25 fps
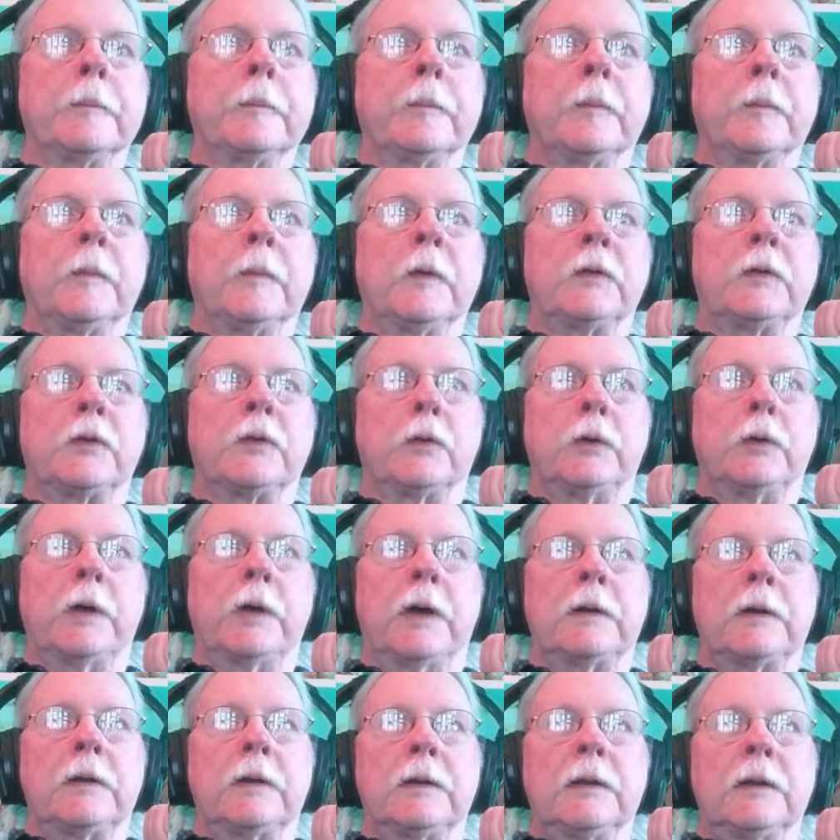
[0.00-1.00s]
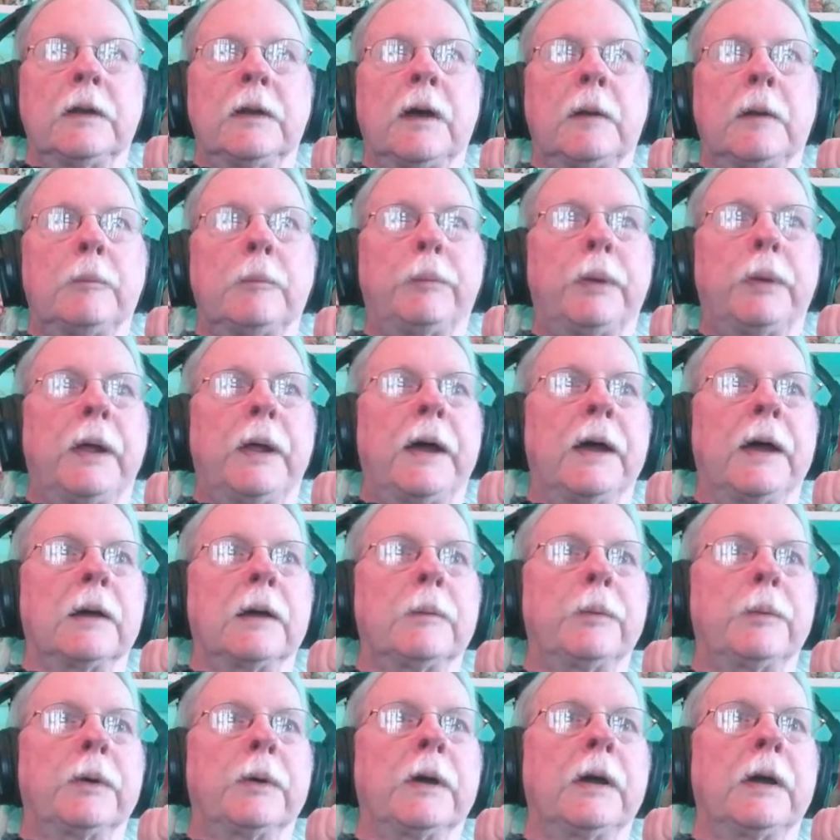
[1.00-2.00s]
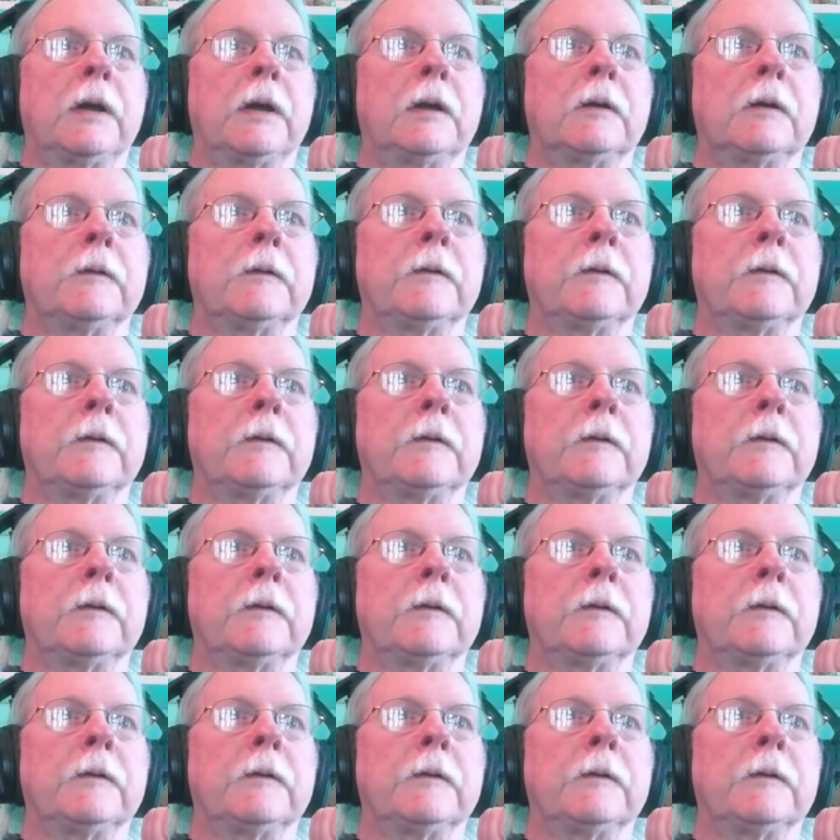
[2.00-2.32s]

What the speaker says: So not black, but kind of